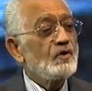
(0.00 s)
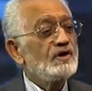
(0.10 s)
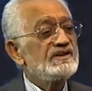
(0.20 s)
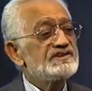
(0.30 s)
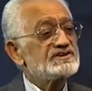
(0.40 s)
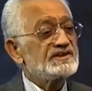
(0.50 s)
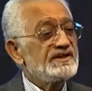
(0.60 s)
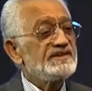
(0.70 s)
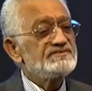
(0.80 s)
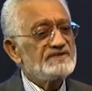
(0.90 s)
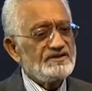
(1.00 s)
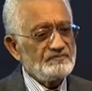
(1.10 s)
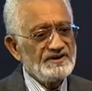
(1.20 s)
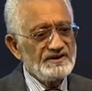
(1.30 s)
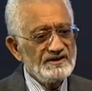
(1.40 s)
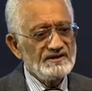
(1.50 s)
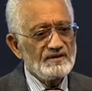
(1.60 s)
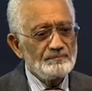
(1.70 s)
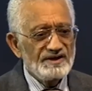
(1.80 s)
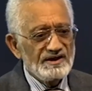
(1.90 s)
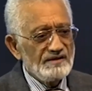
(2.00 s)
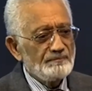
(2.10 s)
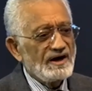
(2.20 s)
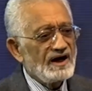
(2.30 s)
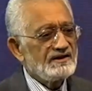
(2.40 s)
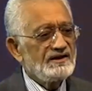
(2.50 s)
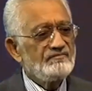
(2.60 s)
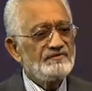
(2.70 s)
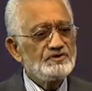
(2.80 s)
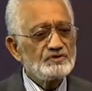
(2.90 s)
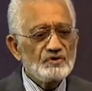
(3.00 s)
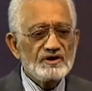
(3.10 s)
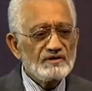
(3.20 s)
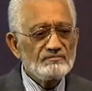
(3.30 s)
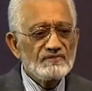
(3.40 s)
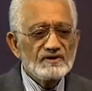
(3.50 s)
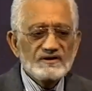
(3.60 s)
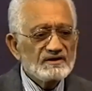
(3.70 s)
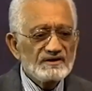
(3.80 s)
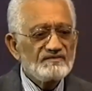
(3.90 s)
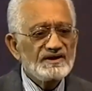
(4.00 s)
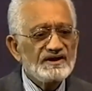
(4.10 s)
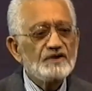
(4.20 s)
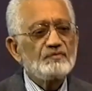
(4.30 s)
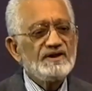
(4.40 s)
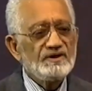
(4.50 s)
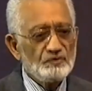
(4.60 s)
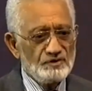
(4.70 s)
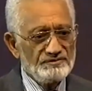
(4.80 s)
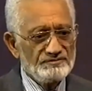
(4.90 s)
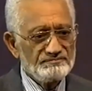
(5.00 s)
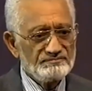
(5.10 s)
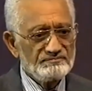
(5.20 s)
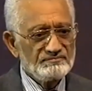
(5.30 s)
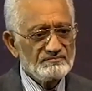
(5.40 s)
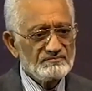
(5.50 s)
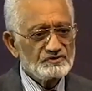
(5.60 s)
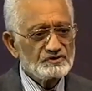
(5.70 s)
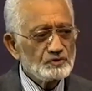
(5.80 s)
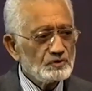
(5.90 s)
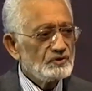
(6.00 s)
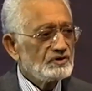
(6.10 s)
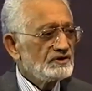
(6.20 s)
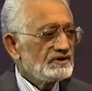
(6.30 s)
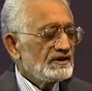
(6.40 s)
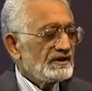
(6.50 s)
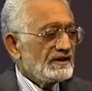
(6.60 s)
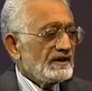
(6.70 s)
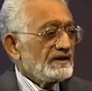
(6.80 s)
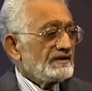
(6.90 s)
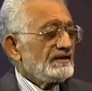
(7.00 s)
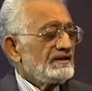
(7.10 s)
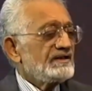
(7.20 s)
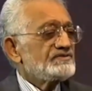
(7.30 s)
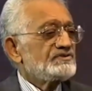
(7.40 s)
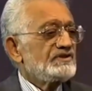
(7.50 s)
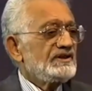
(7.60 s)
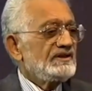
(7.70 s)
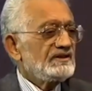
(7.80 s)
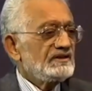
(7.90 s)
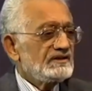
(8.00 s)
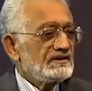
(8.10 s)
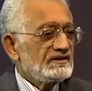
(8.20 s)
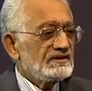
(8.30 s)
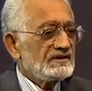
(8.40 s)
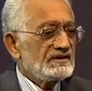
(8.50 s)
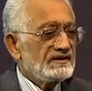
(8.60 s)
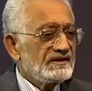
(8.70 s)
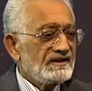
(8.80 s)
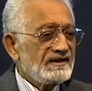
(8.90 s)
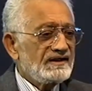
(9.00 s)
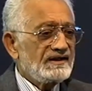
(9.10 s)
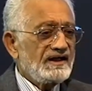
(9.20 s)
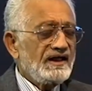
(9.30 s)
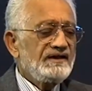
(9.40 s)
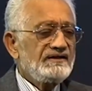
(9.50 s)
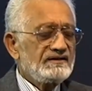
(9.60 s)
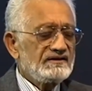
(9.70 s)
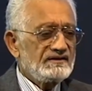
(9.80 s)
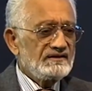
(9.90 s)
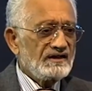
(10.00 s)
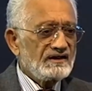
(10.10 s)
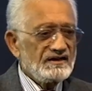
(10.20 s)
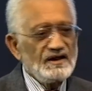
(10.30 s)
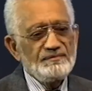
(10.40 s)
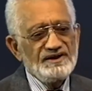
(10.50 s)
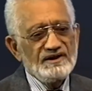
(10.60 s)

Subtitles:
the studies that we did comparing parkdown with Eurodown, they were equally good. So, the industry and academia,